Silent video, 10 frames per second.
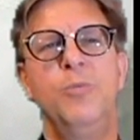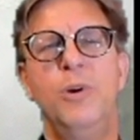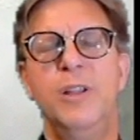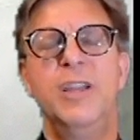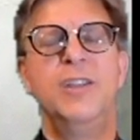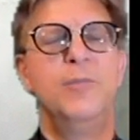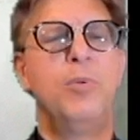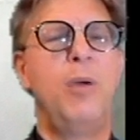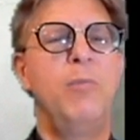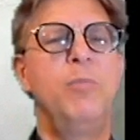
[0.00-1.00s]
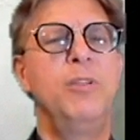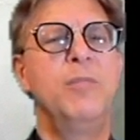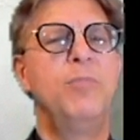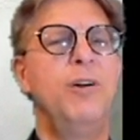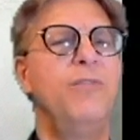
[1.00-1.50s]
Well, probably
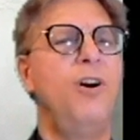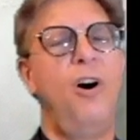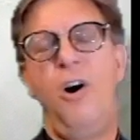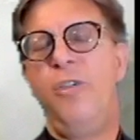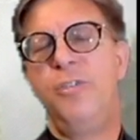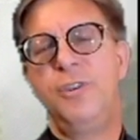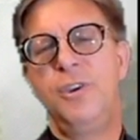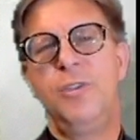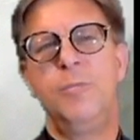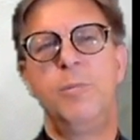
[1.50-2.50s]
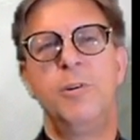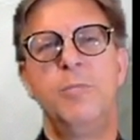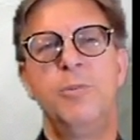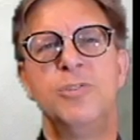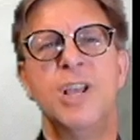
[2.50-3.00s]
above all the other
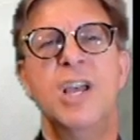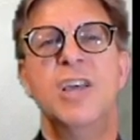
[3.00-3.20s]
parables,